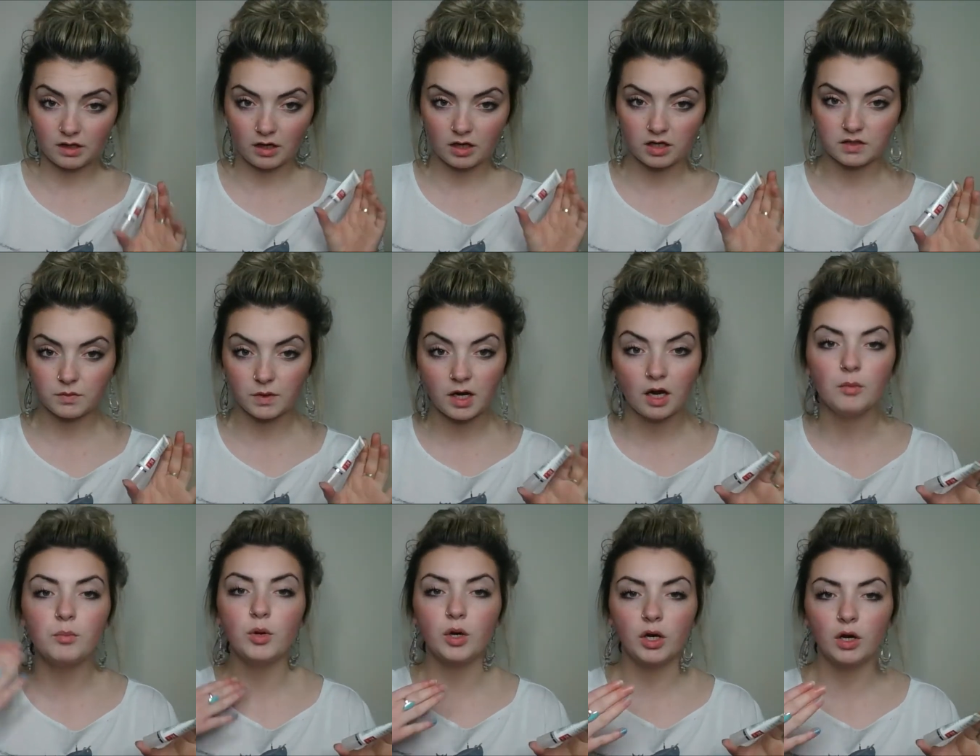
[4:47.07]
Because when I
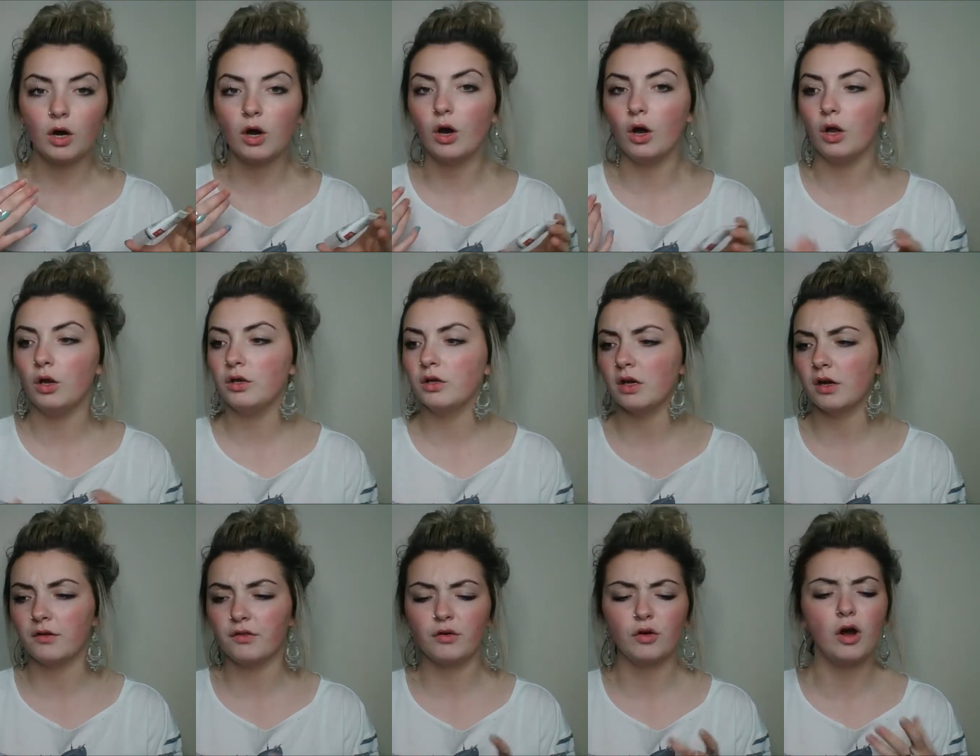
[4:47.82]
put it on,
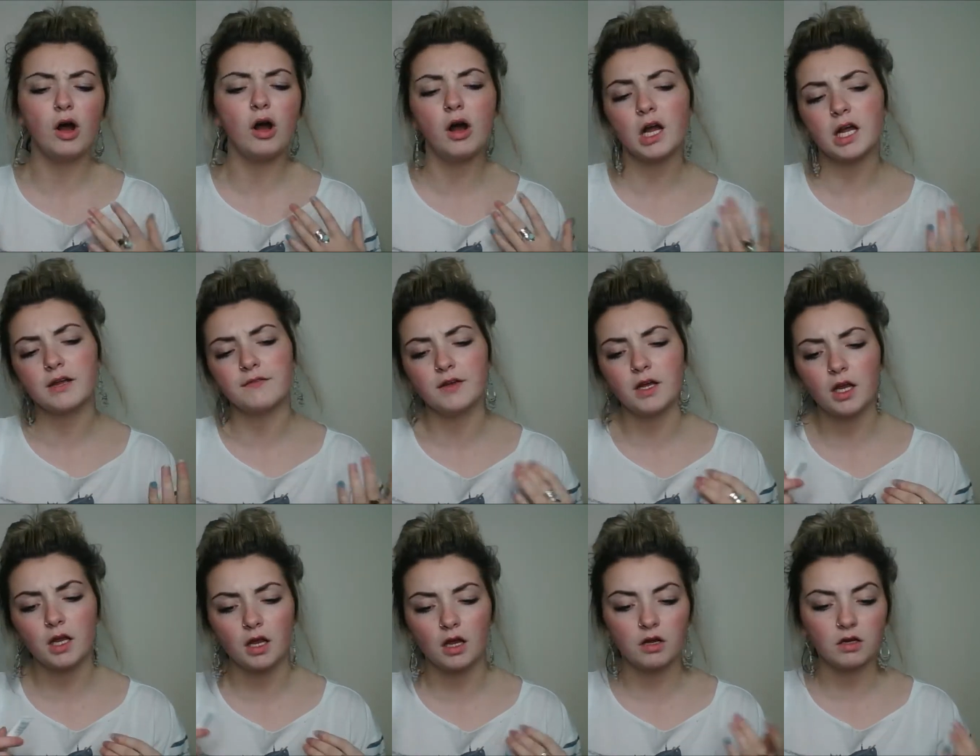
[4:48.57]
I thought, oh, I'll give it
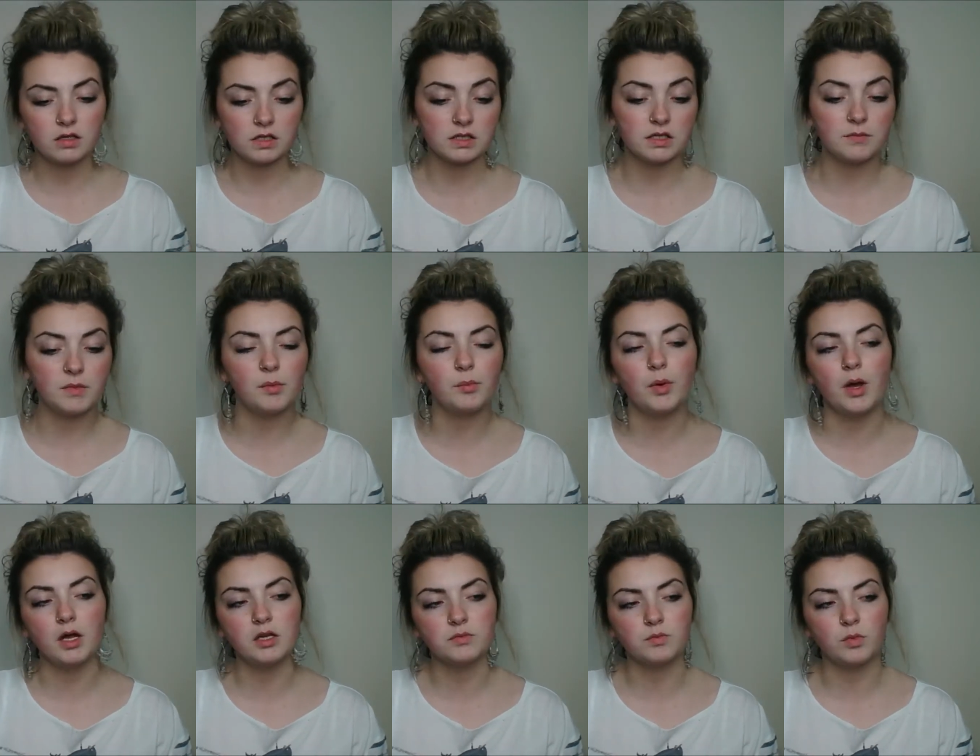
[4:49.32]
a go because it's in my
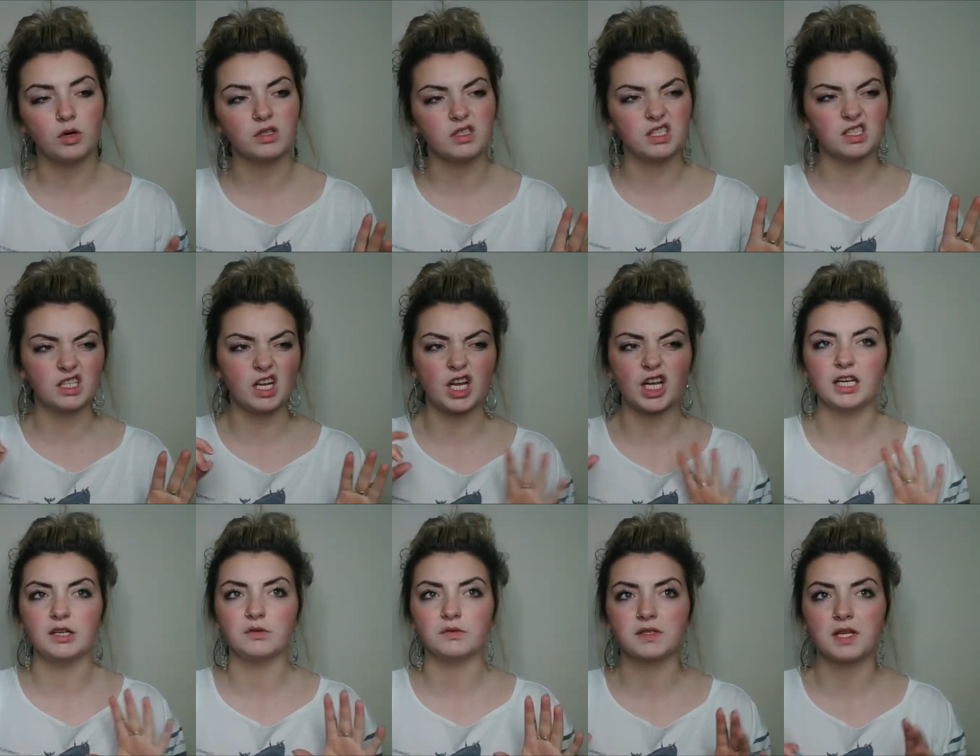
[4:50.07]
Birchbox. It's like a
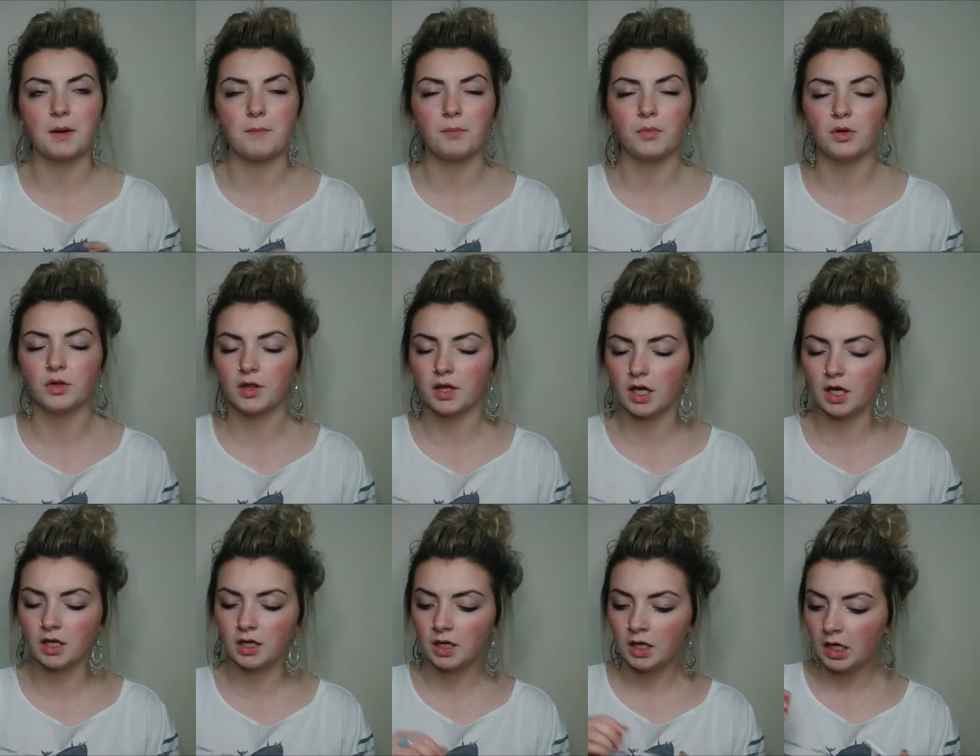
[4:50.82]
little sample
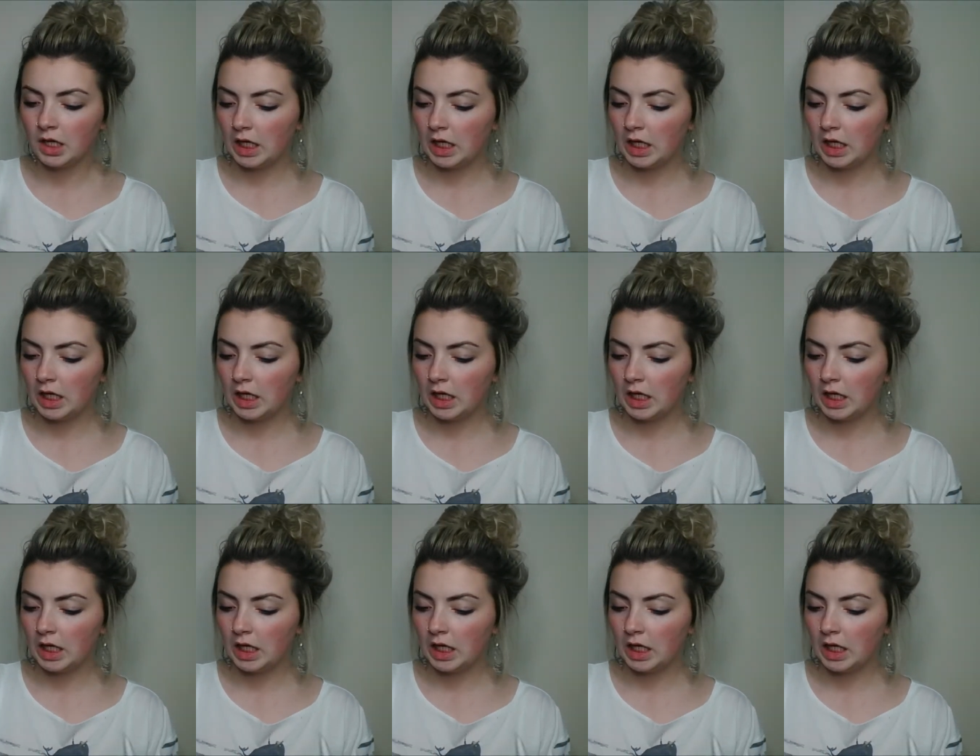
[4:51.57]
thing.